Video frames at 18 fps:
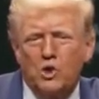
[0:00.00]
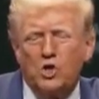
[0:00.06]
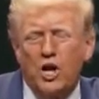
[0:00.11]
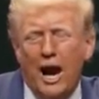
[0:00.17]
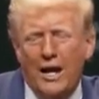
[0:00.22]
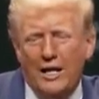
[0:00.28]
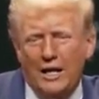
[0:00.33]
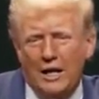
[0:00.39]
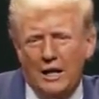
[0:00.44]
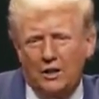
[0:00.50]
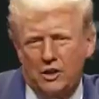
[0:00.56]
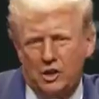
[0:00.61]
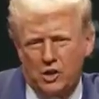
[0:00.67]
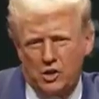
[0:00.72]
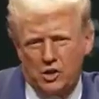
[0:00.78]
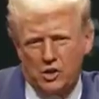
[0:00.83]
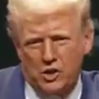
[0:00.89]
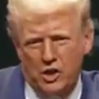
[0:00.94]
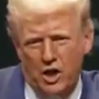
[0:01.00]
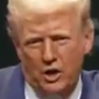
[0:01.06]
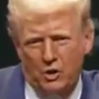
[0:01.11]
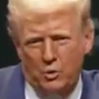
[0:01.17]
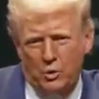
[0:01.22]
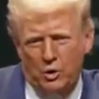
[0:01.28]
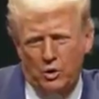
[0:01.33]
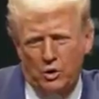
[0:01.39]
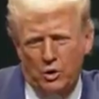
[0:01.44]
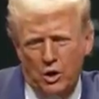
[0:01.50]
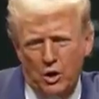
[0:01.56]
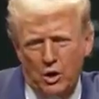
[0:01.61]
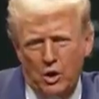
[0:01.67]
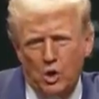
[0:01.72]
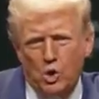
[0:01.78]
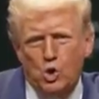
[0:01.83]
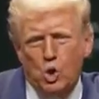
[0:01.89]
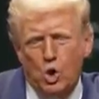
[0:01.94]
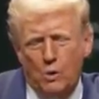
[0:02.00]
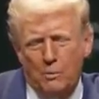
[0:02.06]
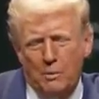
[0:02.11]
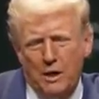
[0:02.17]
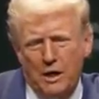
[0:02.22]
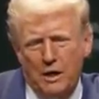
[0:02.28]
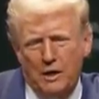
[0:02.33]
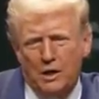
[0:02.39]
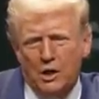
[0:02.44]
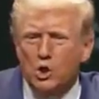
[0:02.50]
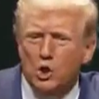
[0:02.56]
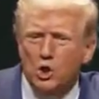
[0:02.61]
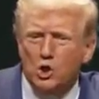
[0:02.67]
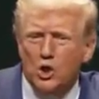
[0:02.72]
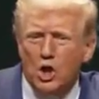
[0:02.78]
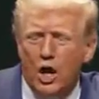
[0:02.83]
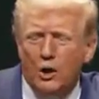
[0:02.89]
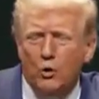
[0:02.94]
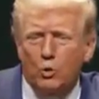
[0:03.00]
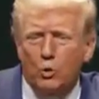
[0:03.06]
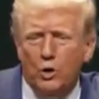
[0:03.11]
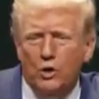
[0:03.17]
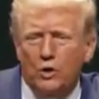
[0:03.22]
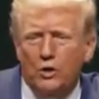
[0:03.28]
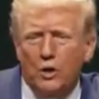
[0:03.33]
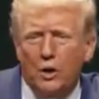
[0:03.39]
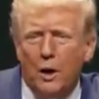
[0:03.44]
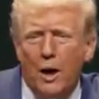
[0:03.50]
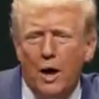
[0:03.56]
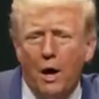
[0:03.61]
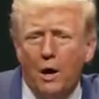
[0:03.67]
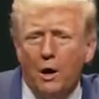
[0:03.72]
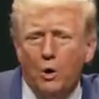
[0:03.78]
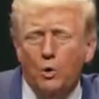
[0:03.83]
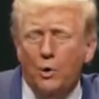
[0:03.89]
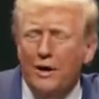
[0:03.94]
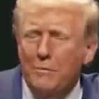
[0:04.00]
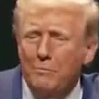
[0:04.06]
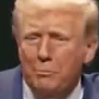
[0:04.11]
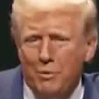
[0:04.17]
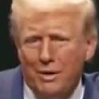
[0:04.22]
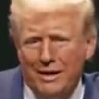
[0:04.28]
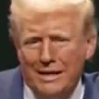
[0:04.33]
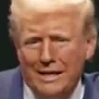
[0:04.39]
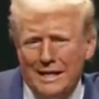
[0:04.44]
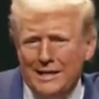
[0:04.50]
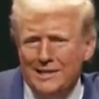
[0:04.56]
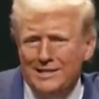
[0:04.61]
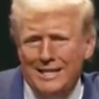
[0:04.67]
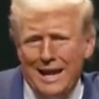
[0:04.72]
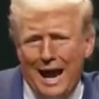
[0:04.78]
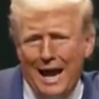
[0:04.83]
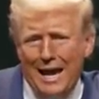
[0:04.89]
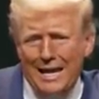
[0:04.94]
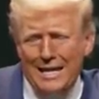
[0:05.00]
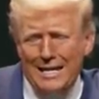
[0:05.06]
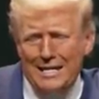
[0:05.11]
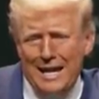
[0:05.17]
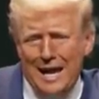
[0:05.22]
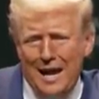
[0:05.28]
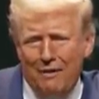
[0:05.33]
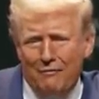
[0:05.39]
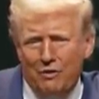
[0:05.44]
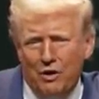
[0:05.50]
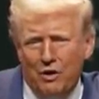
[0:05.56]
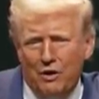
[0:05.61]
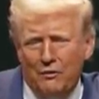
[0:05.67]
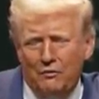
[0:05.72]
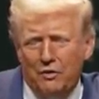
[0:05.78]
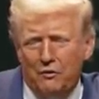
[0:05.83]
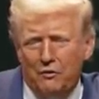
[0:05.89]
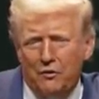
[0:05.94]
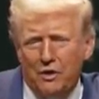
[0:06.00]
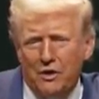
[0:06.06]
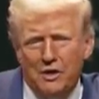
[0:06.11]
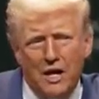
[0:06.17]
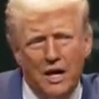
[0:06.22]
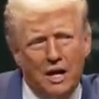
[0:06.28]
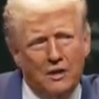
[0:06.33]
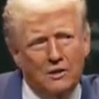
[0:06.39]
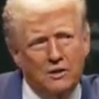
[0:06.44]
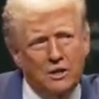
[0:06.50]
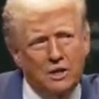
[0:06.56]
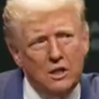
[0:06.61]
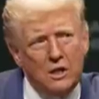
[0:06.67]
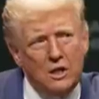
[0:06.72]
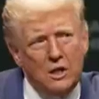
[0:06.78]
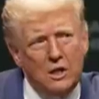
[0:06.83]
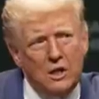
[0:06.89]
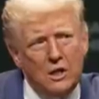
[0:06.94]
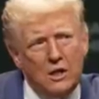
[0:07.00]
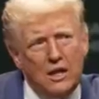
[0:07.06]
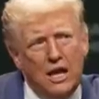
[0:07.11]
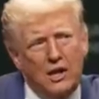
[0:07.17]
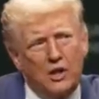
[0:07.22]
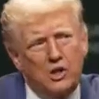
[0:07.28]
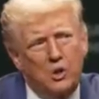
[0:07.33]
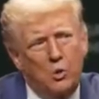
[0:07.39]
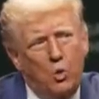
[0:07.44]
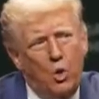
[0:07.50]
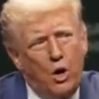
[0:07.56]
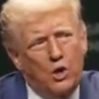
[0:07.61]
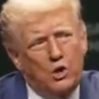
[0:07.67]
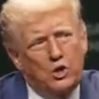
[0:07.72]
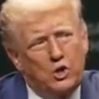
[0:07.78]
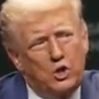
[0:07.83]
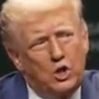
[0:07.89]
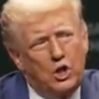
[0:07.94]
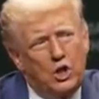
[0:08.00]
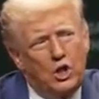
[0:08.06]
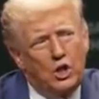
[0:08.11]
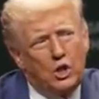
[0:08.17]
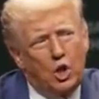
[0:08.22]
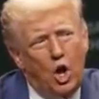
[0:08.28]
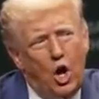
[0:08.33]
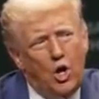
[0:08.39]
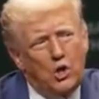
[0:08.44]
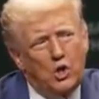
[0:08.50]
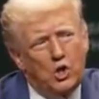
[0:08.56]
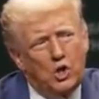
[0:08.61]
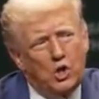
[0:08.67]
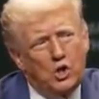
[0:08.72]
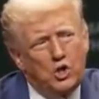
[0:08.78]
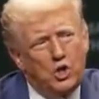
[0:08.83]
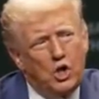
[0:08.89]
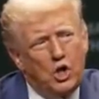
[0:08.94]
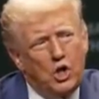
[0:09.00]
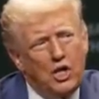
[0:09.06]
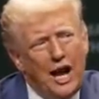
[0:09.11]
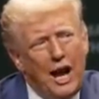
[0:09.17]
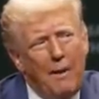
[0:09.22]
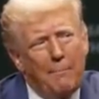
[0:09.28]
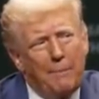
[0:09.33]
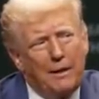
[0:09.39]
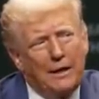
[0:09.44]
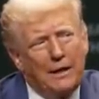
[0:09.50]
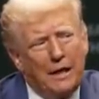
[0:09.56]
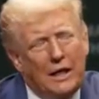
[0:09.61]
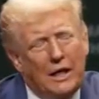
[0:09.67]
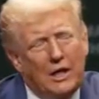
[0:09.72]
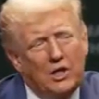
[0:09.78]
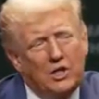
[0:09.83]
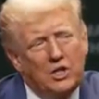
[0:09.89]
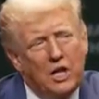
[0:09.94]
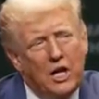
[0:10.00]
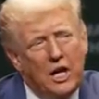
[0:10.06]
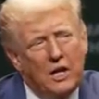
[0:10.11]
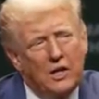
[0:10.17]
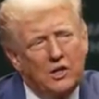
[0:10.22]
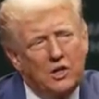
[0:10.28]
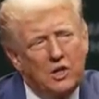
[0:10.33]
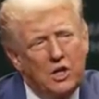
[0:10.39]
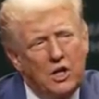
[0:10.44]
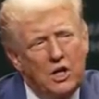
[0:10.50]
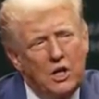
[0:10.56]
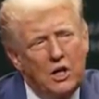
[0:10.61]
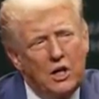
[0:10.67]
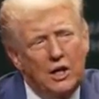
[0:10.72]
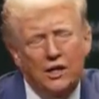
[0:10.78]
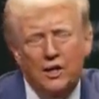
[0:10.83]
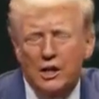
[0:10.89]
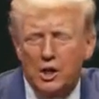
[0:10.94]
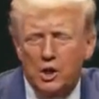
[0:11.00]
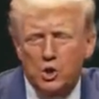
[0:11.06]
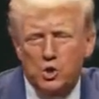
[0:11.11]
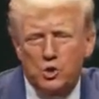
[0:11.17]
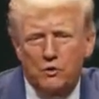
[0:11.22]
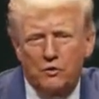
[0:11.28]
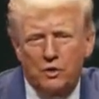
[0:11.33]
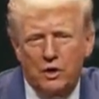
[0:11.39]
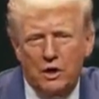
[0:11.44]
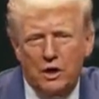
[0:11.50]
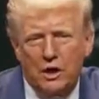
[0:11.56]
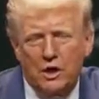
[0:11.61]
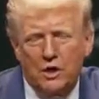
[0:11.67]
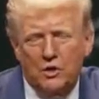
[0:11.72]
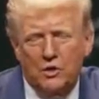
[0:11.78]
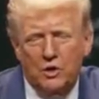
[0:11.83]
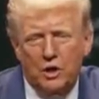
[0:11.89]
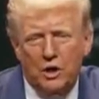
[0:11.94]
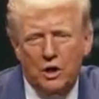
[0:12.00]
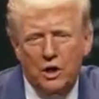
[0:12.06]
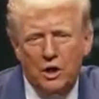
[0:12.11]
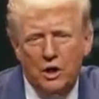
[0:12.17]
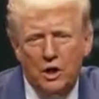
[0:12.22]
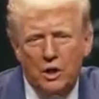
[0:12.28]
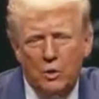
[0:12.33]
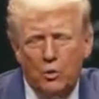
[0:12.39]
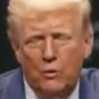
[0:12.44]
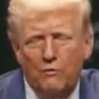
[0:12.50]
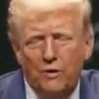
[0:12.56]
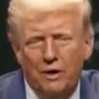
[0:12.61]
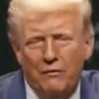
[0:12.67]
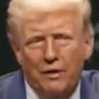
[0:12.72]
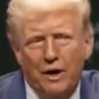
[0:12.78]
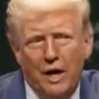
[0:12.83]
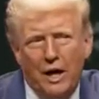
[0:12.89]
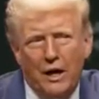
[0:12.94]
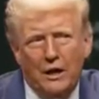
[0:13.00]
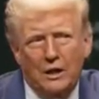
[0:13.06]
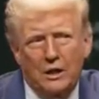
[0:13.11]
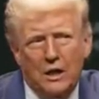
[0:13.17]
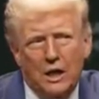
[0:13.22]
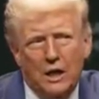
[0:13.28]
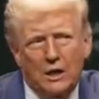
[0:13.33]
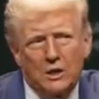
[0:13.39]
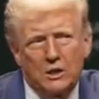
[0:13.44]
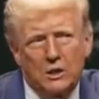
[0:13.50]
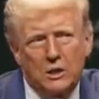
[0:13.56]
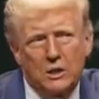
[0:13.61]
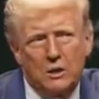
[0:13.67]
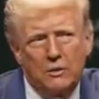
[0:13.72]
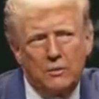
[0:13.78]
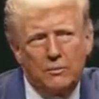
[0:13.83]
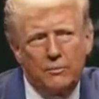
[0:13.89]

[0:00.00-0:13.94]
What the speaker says: China. They just signed with Germany. They just signed with Great Britain is dying to have. They'll give you free tax. Next, she wants the largest capital gains tax in the history of our country. We've never had a tax.